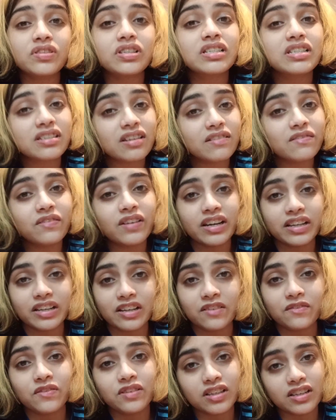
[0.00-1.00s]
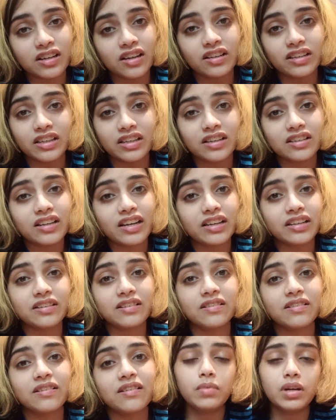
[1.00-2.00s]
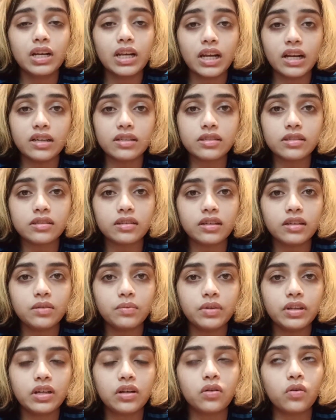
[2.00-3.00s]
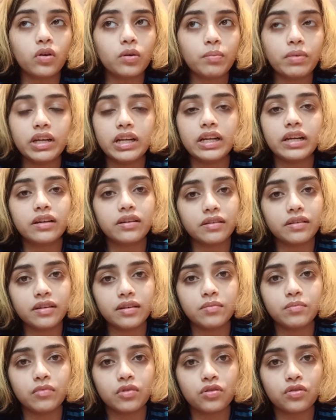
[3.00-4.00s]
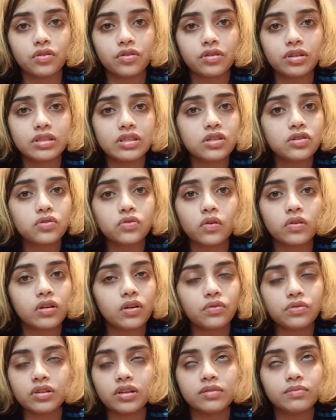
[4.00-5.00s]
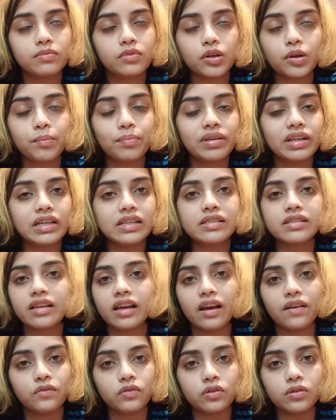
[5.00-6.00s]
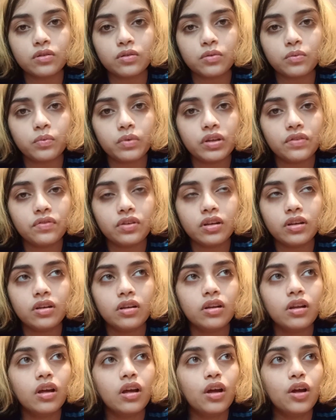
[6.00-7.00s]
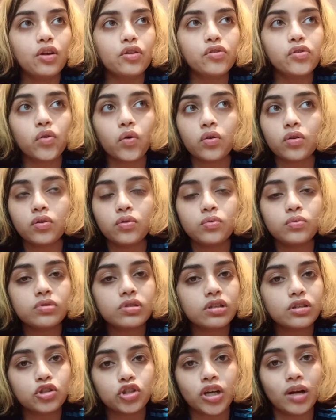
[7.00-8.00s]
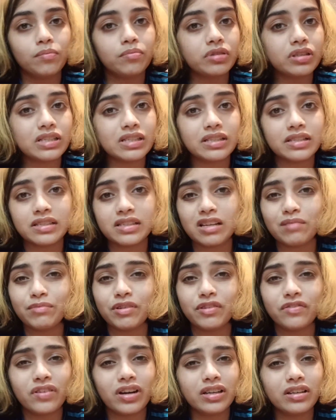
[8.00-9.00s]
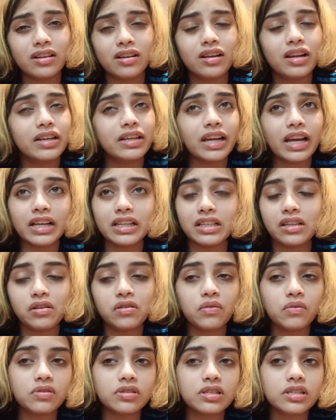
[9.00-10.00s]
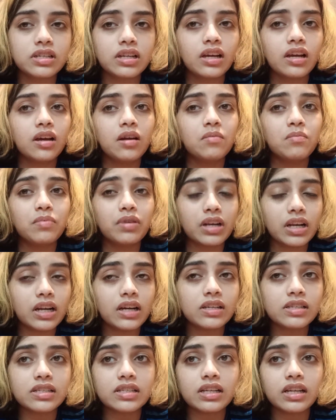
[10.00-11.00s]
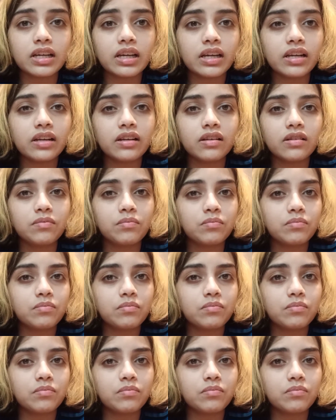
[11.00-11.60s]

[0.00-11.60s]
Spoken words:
we're still fighting for the La Liga title. But last night we did not play like Real Madrid. This is not how Real Madrid plays ever. We will not lose a Champions League semi-final at any cost. But last night